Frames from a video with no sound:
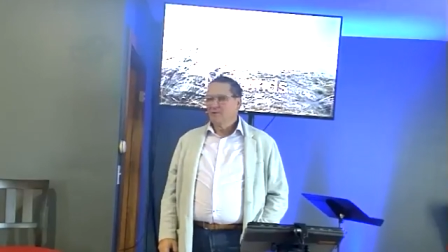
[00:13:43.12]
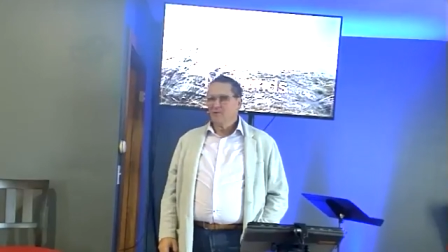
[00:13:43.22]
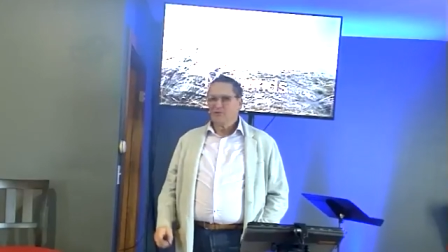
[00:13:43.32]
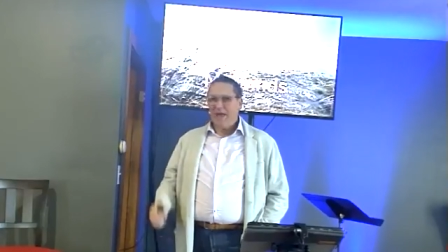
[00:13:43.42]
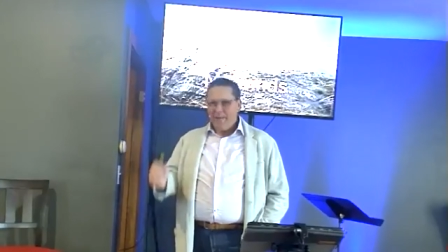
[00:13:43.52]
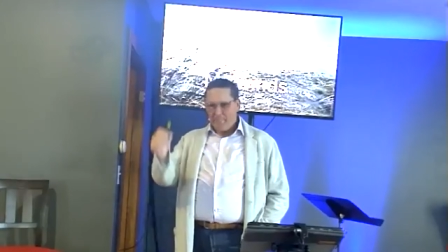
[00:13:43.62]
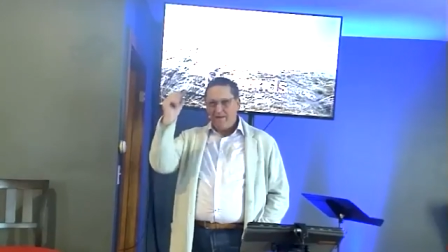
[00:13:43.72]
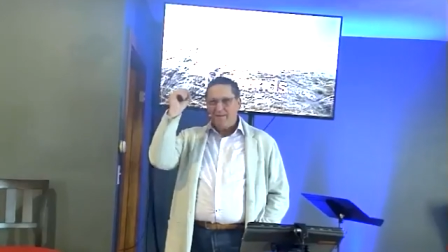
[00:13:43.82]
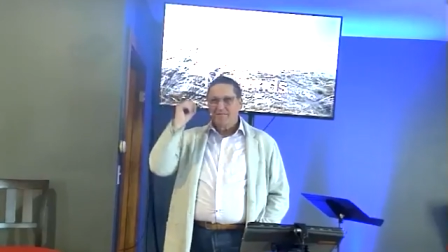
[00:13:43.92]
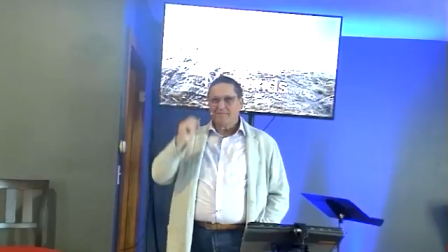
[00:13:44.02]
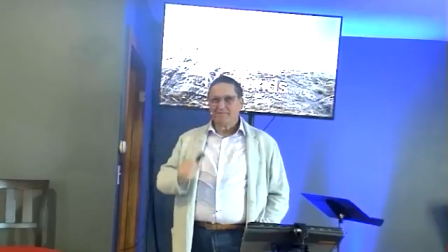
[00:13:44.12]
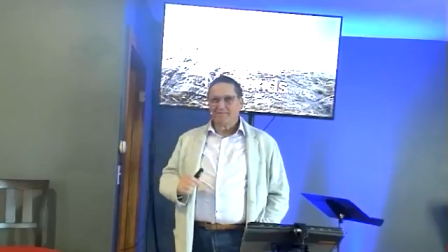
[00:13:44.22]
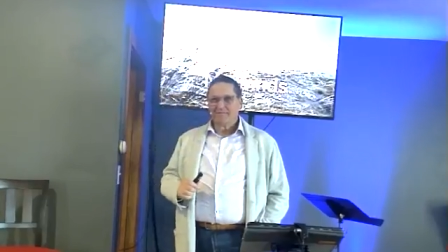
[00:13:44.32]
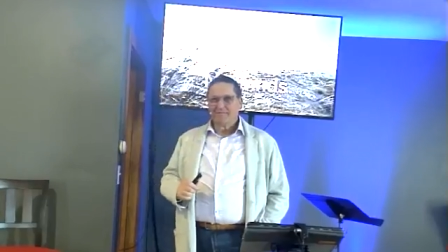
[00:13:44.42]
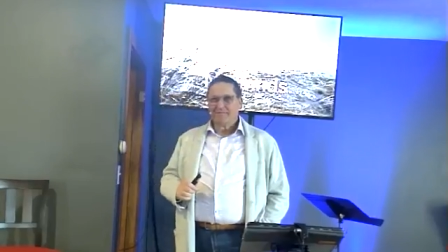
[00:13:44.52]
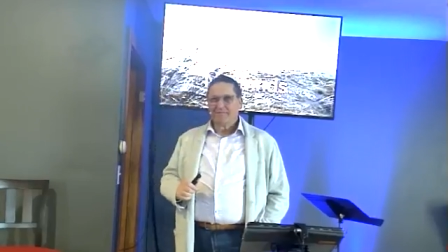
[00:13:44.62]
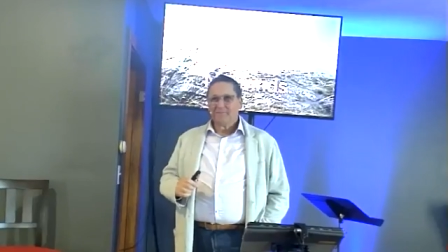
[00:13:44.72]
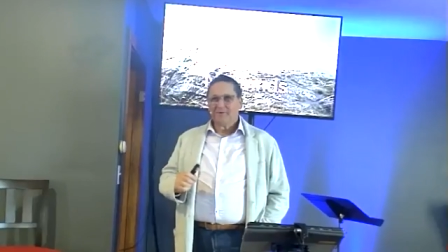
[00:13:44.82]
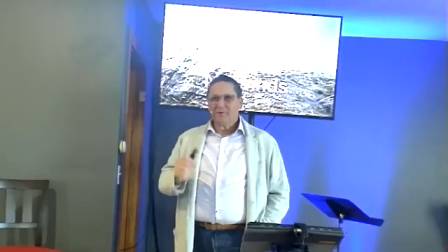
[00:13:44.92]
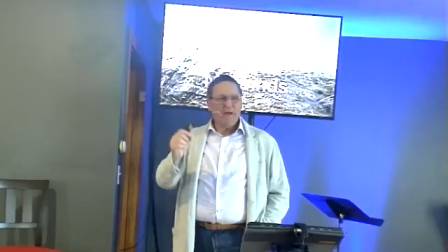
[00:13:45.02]
He'll zap me.
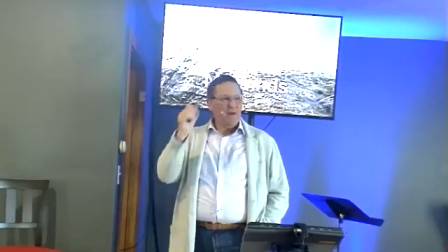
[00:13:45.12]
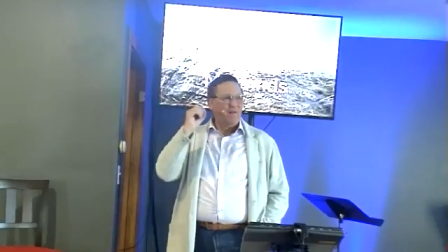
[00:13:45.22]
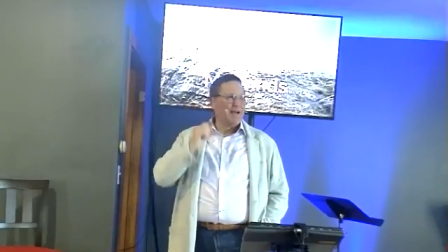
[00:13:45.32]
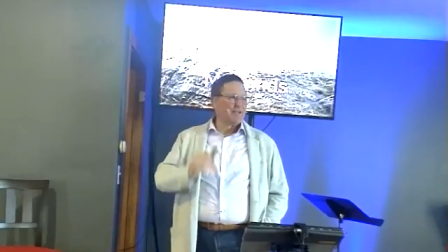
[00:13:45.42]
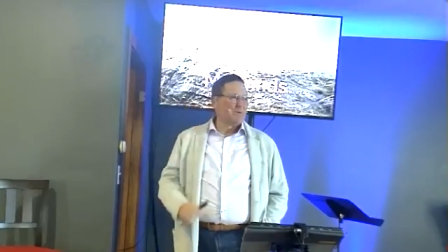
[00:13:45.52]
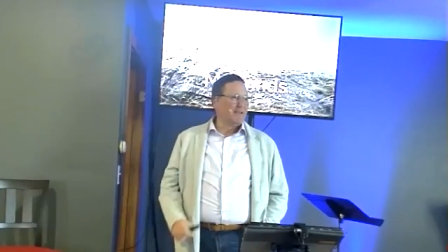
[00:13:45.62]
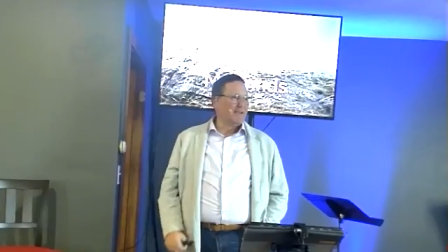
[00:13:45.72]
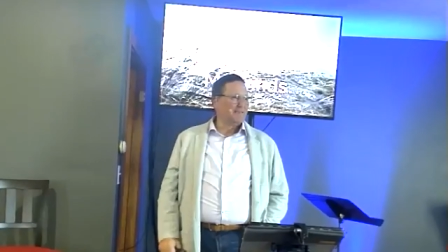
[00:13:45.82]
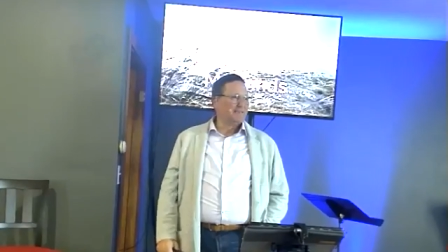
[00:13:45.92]
He'll penalize me.